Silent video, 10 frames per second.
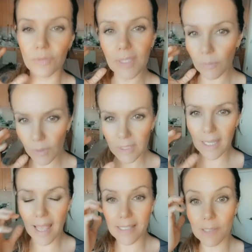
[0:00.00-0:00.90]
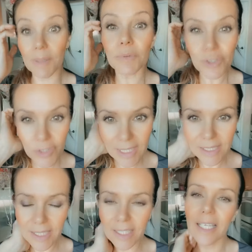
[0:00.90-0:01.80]
if they were to ask me, which they
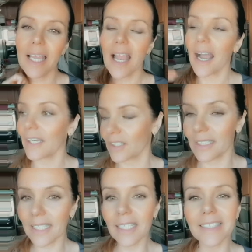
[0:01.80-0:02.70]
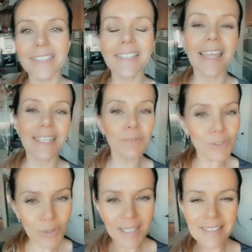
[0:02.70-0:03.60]
did, I could nail it. And they were
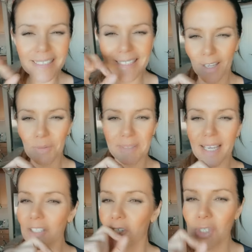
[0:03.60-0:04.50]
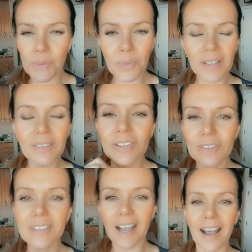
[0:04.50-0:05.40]
trying to nail me. I swear to
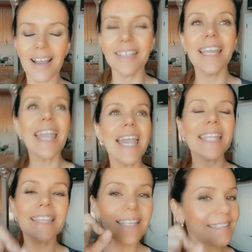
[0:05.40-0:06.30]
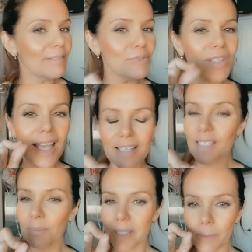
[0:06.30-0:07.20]
God, they kept on
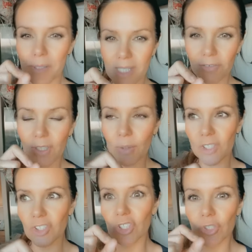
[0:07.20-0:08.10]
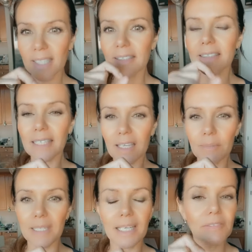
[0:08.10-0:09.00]
asking me specific questions, trying to nail
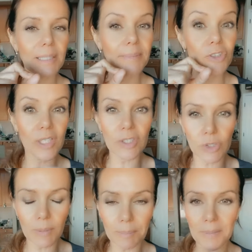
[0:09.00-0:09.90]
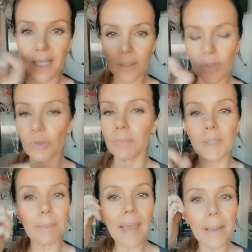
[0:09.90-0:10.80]
me. And every time they tried to trip me, I would trip
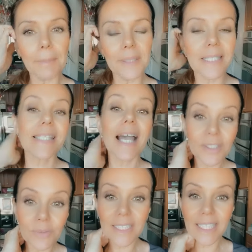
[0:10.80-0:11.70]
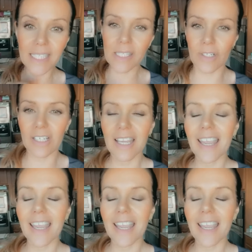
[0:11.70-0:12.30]
them back because I knew the answer.